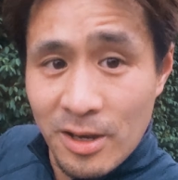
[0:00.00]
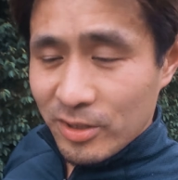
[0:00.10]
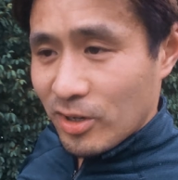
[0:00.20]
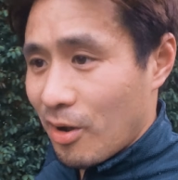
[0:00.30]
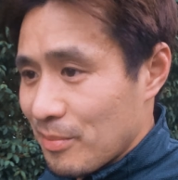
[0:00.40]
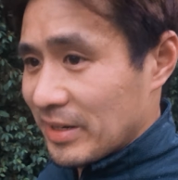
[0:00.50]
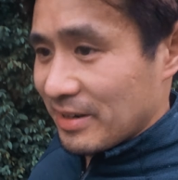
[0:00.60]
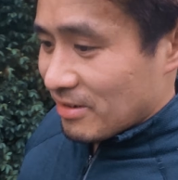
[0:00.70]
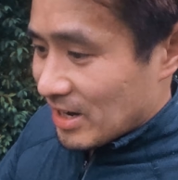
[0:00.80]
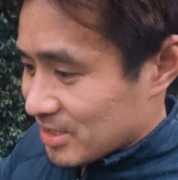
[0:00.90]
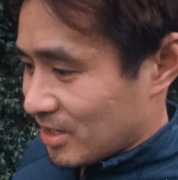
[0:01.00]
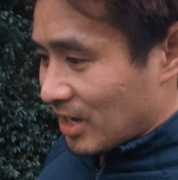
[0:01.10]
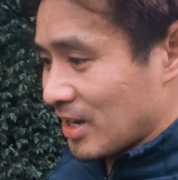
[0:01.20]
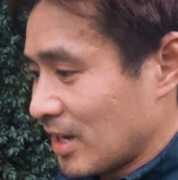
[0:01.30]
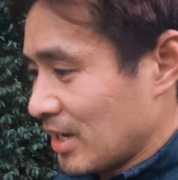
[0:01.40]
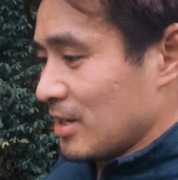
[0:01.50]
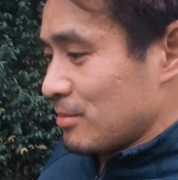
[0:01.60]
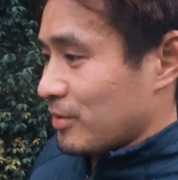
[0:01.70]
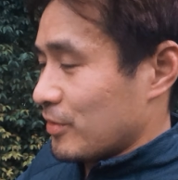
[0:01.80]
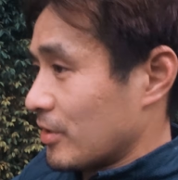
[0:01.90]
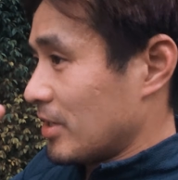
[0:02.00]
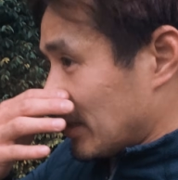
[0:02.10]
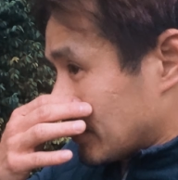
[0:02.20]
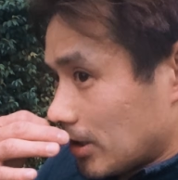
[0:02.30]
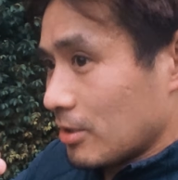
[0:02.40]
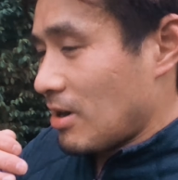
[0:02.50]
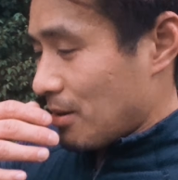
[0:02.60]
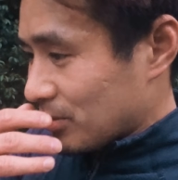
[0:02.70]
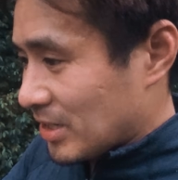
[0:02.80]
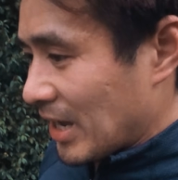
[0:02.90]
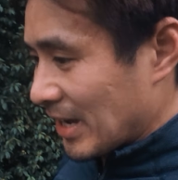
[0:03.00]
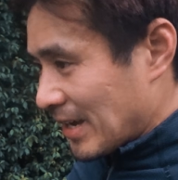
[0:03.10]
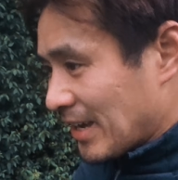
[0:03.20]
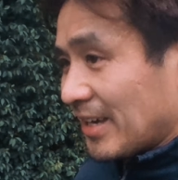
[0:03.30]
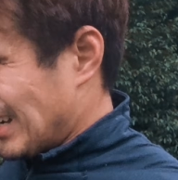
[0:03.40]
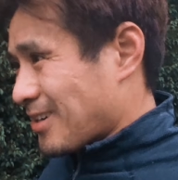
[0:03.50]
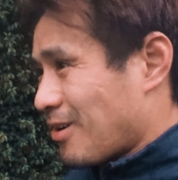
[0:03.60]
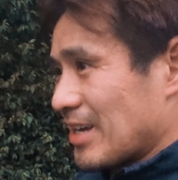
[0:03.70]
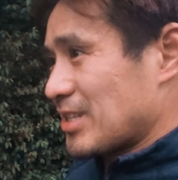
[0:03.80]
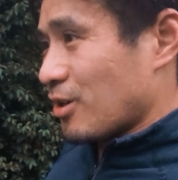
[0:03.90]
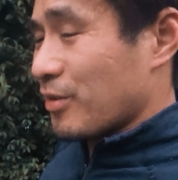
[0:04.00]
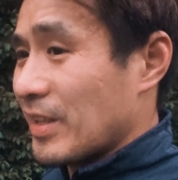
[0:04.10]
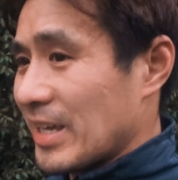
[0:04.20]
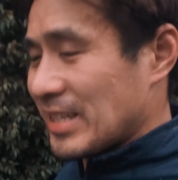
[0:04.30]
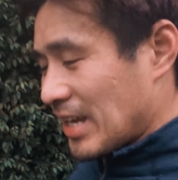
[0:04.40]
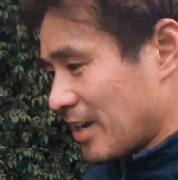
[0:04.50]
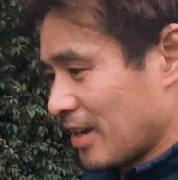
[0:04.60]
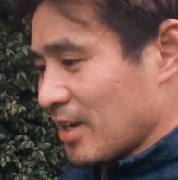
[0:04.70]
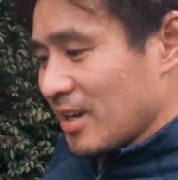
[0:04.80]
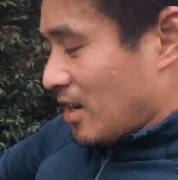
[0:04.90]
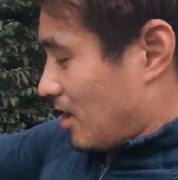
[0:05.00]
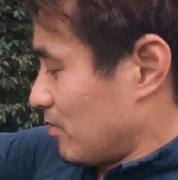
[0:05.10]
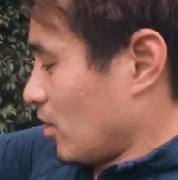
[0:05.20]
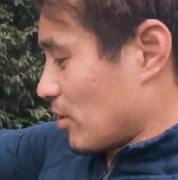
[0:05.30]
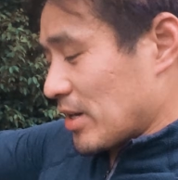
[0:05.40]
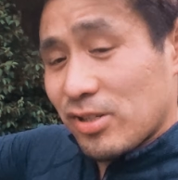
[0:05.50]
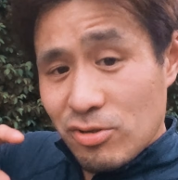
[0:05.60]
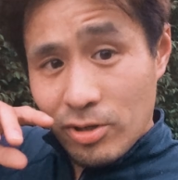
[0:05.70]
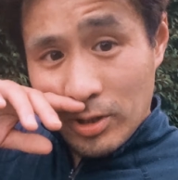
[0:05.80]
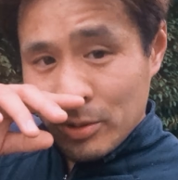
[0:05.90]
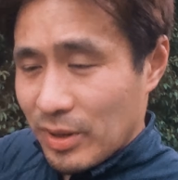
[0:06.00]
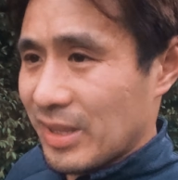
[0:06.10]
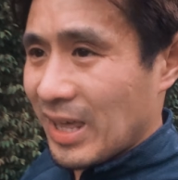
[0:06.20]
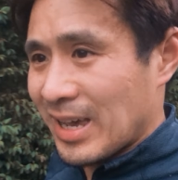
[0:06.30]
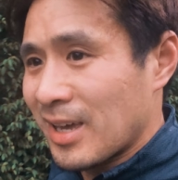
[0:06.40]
only got a minute rest for the next 2 reps. Quite tough this. I've always struggled with